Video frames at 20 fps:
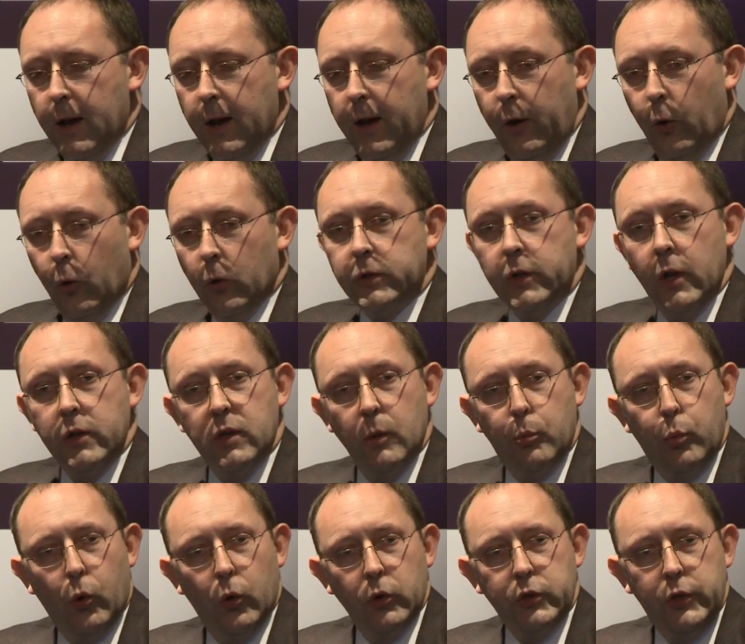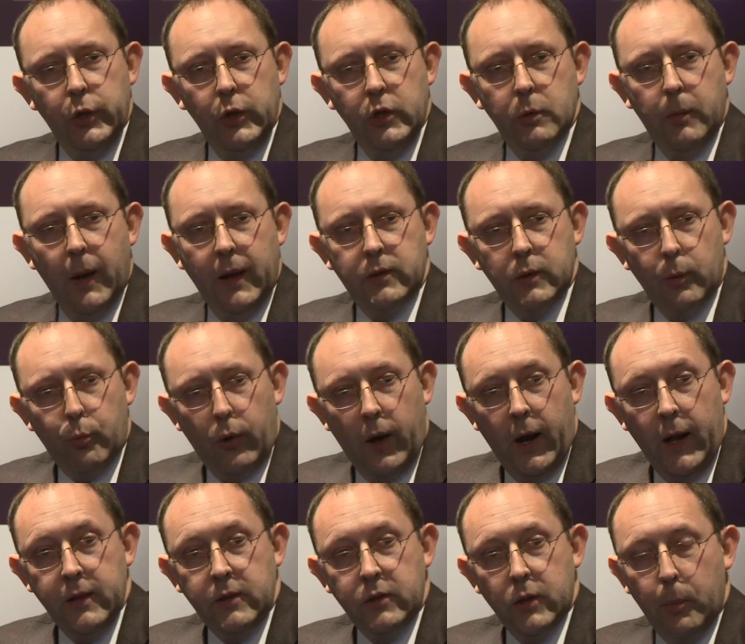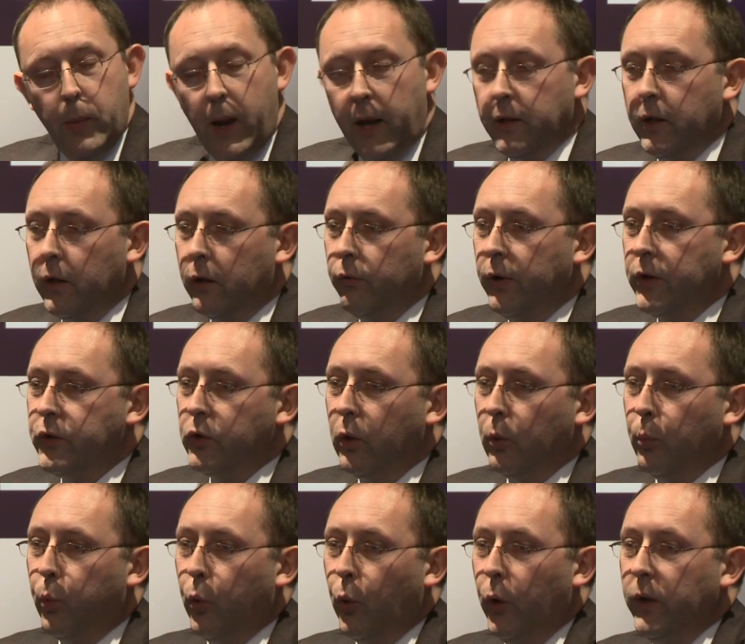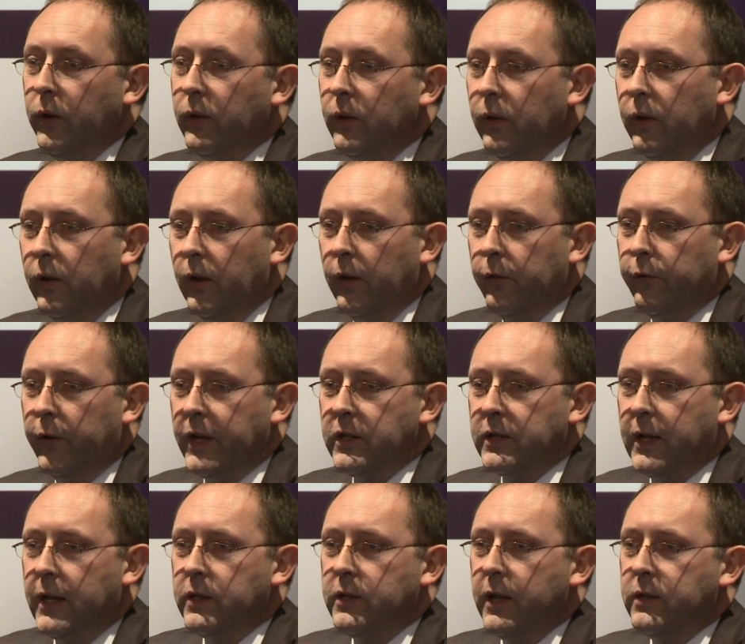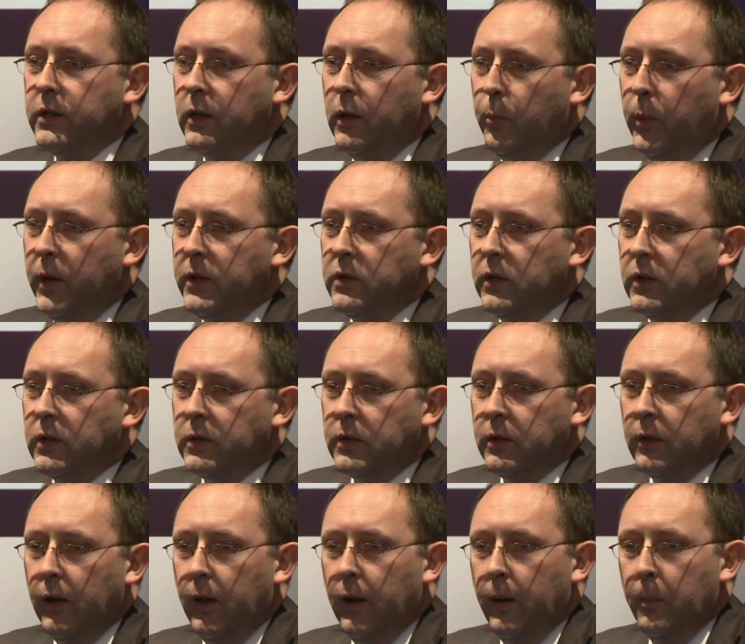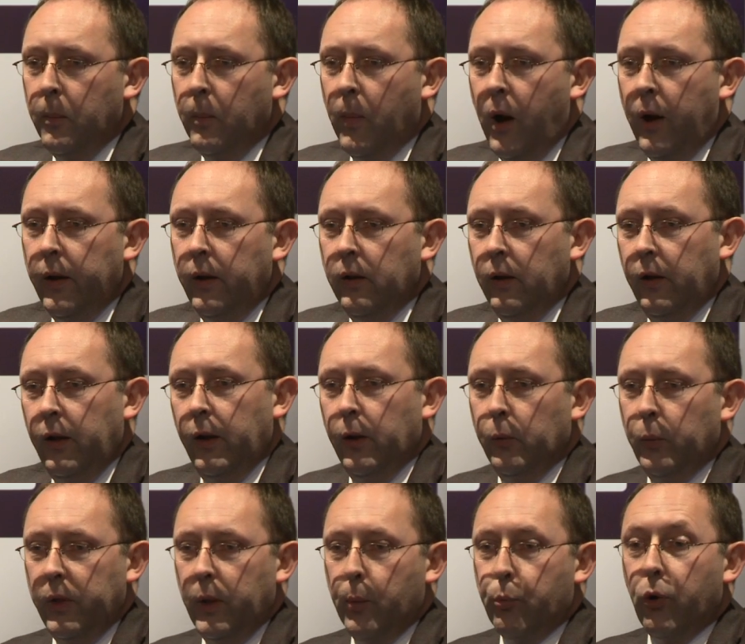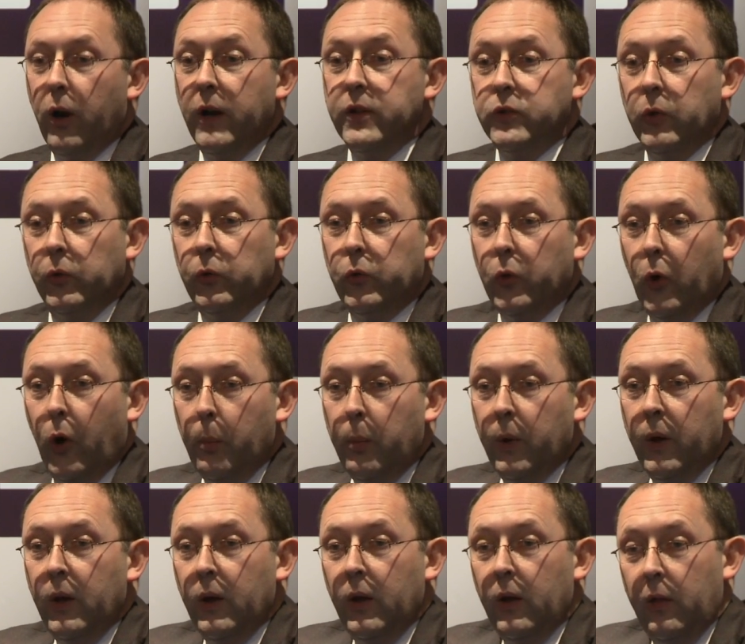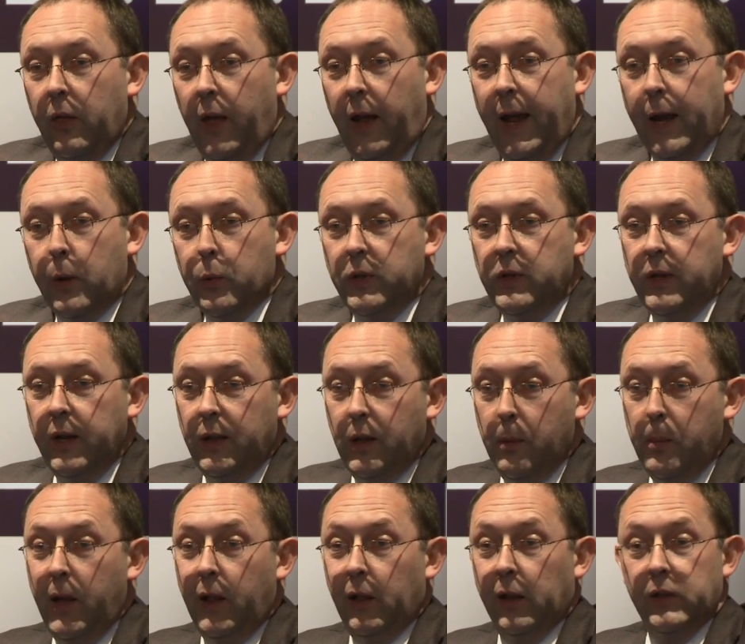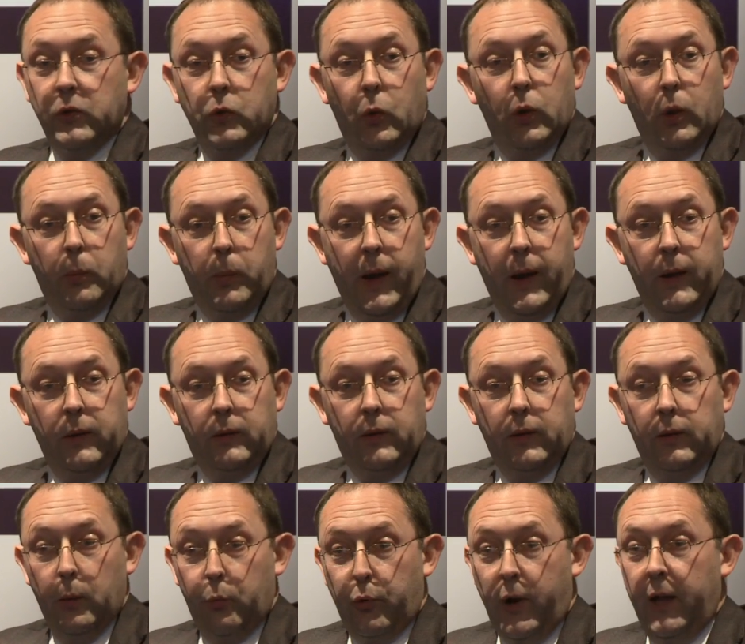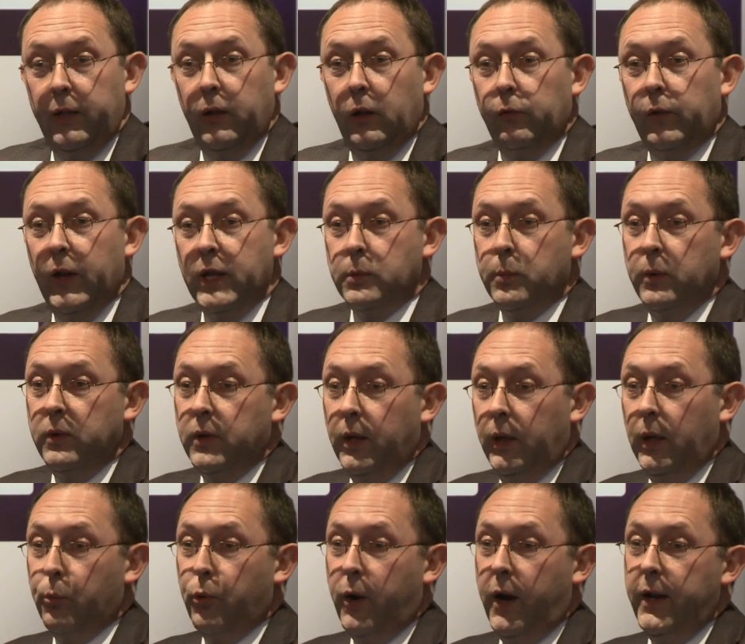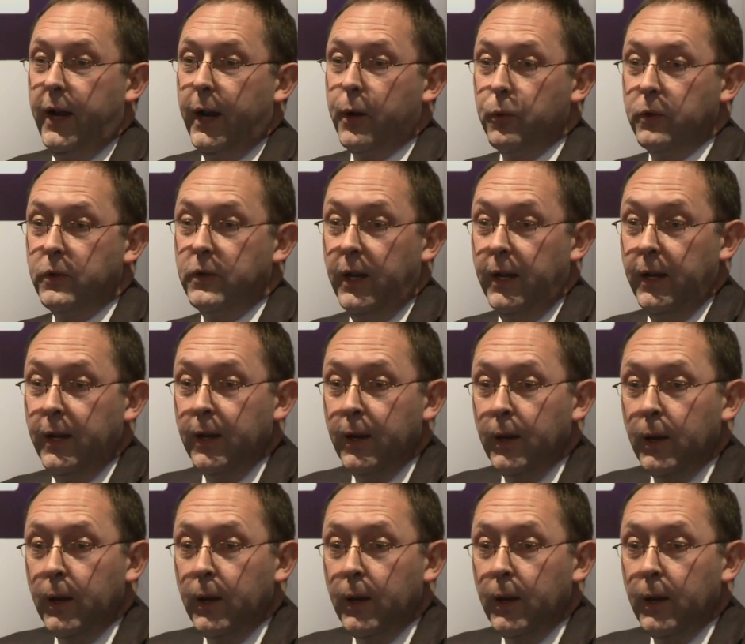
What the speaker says: It also supports huge amounts of brands. So back to the original point, the fixed assets of the business, with a price on top, that equity in the middle is all about the brand investment and the brand equity.